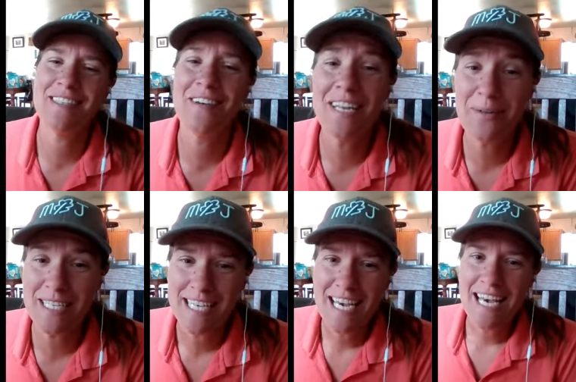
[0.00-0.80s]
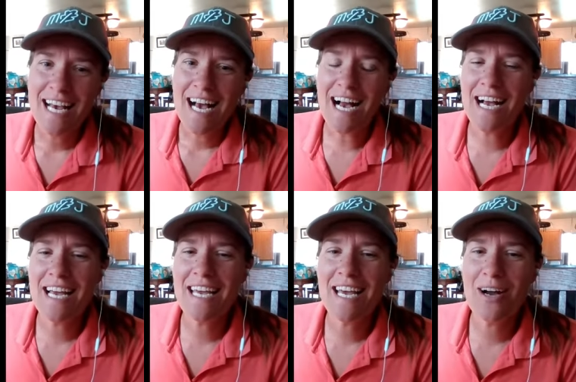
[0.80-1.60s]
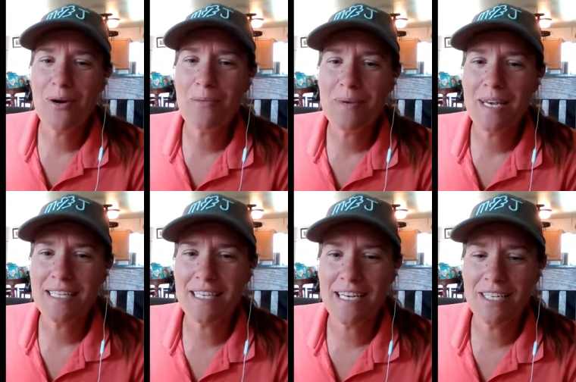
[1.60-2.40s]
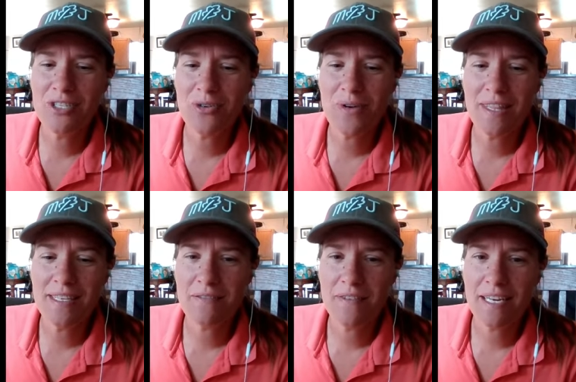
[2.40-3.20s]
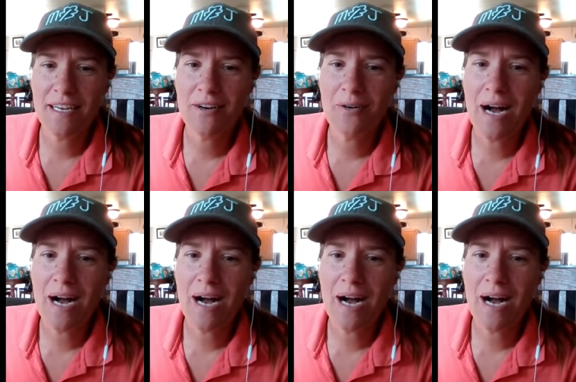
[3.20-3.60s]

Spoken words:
So anyways, I hope you guys enjoy this video.